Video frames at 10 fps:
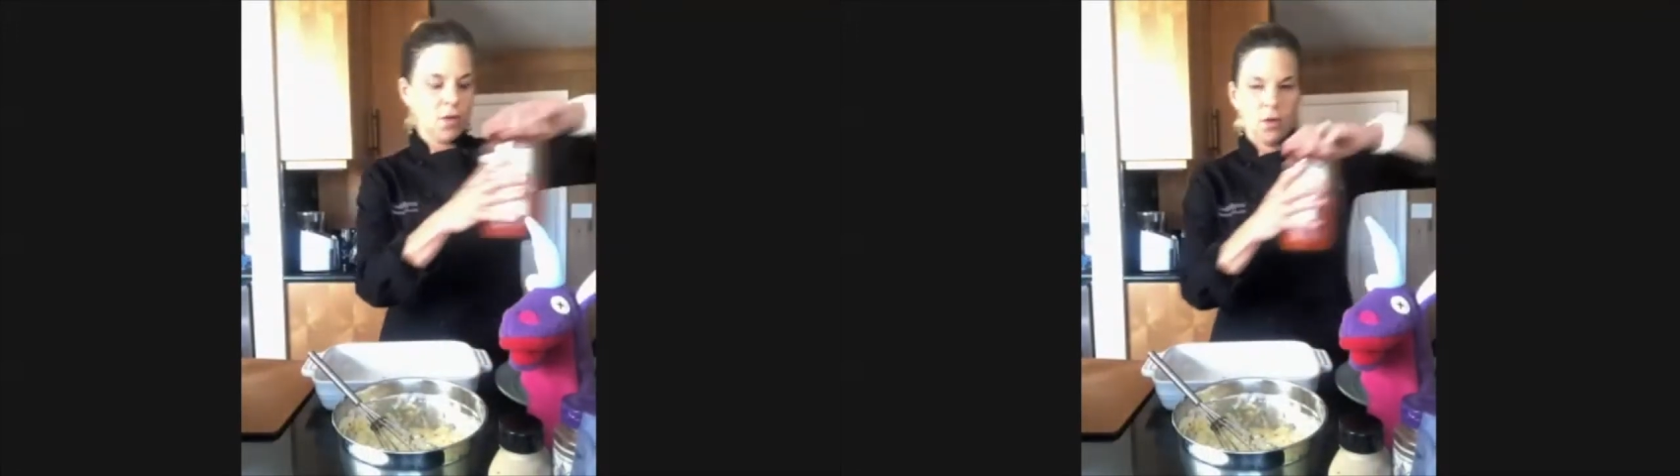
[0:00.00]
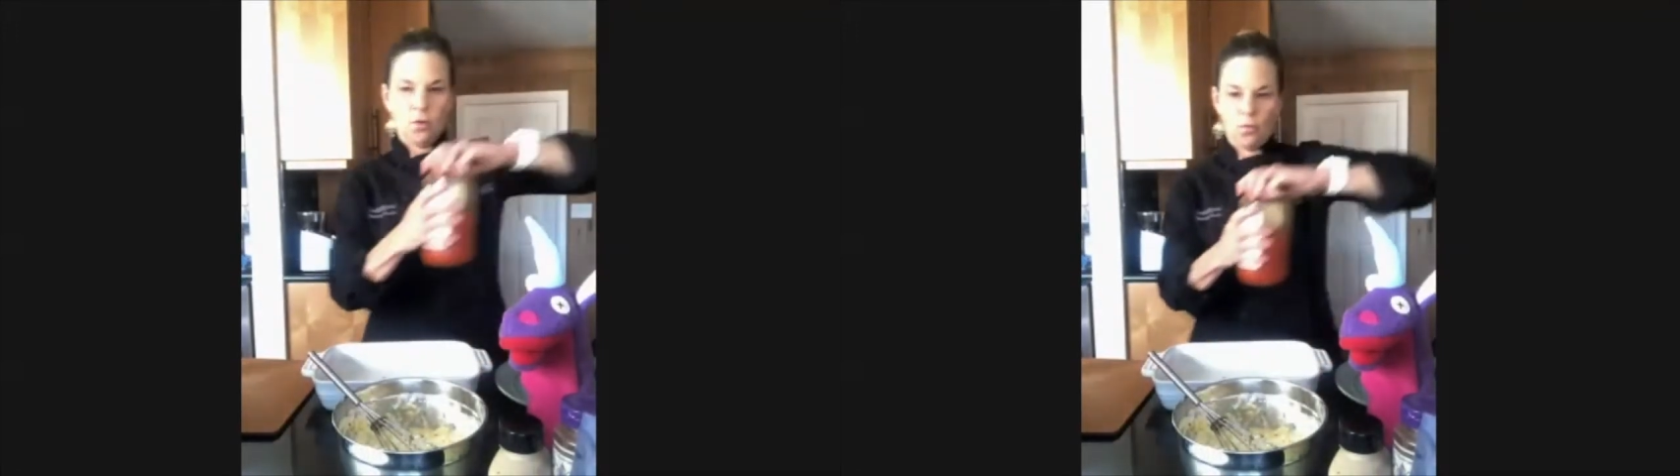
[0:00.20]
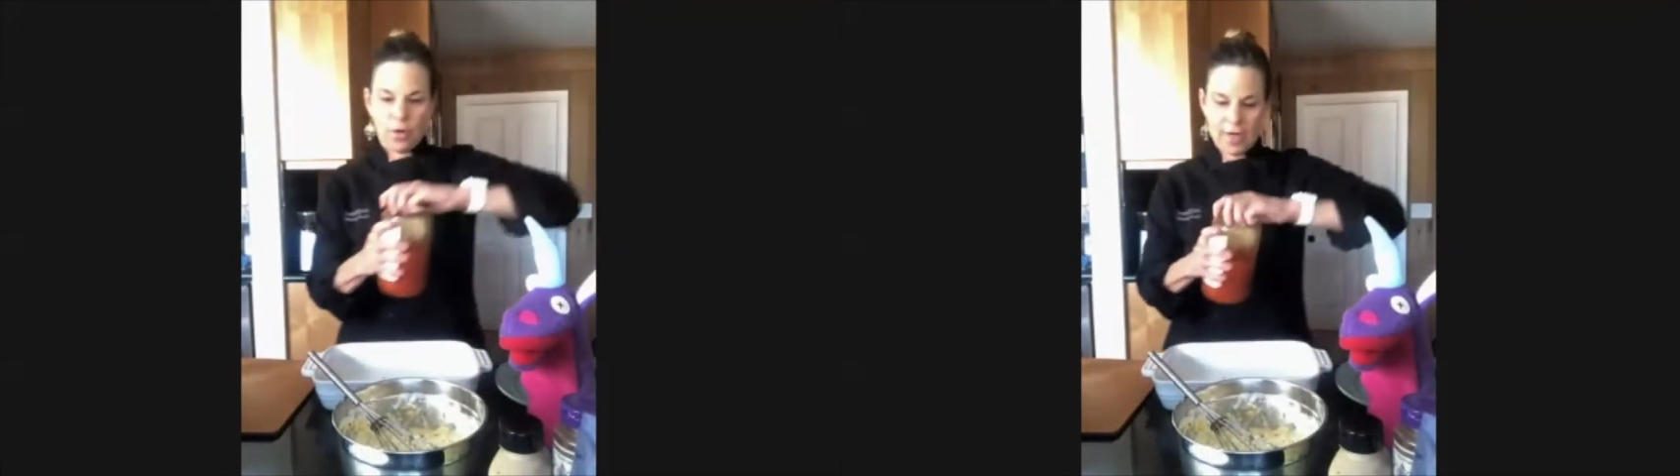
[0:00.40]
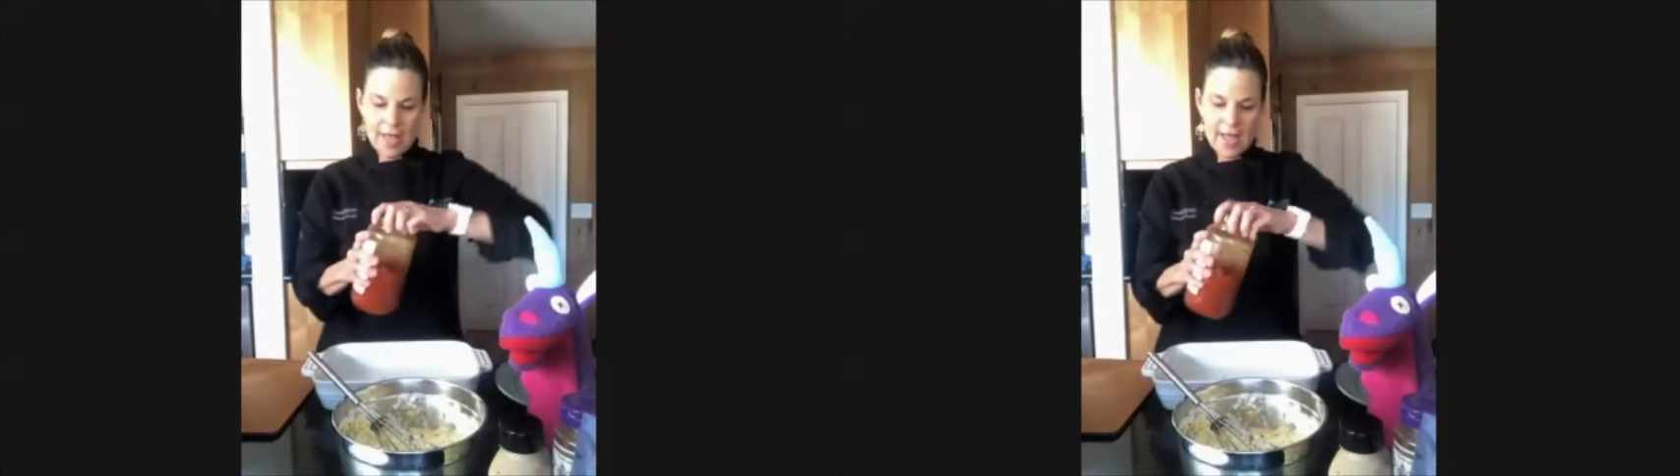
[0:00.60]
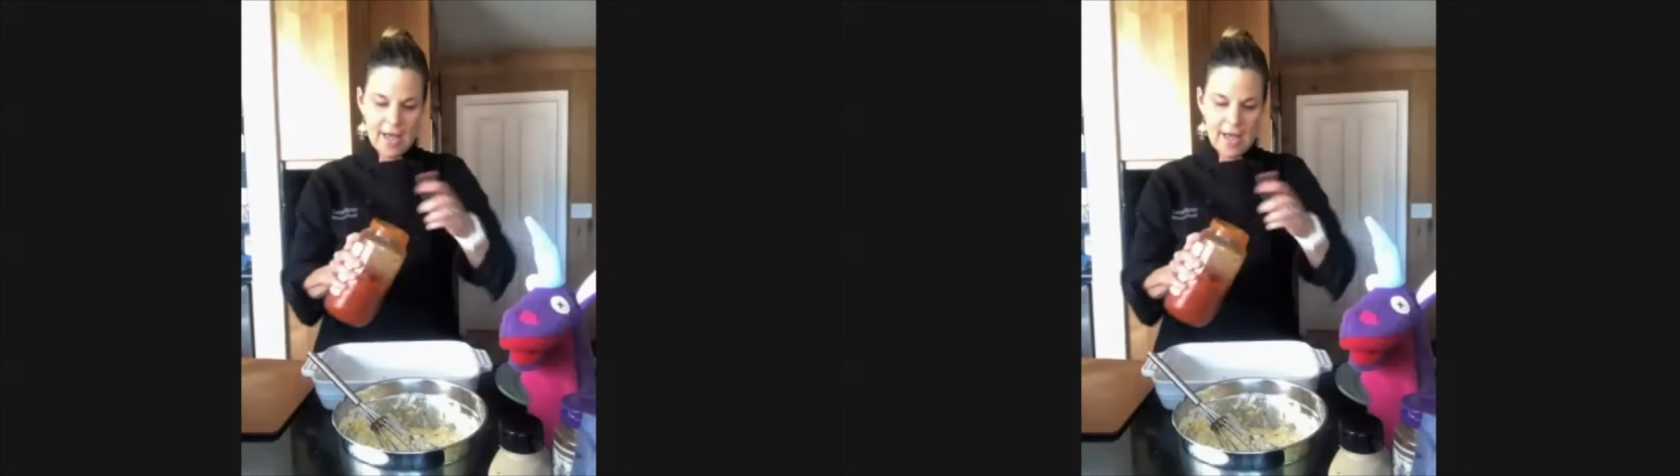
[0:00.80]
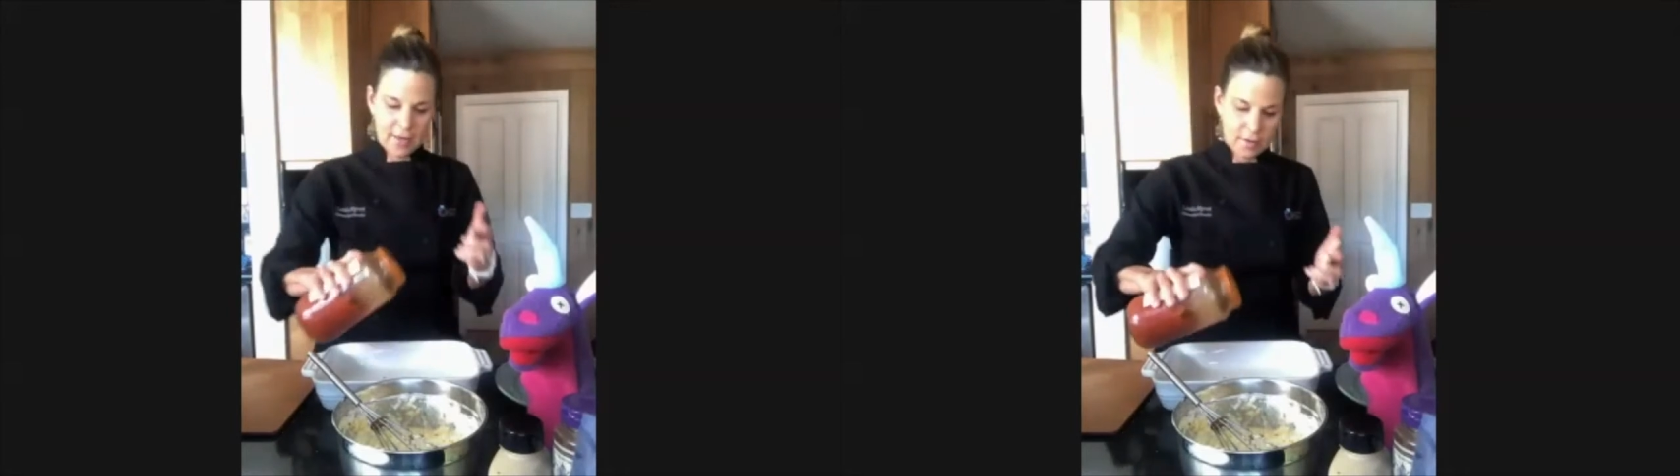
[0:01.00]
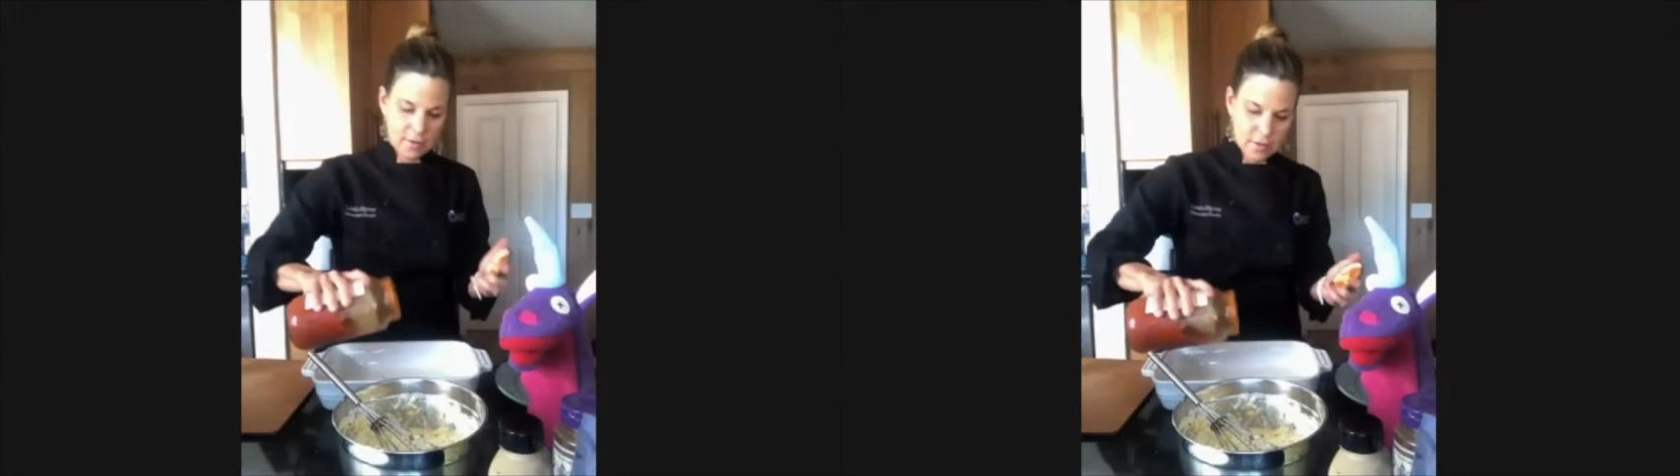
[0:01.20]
We're gonna add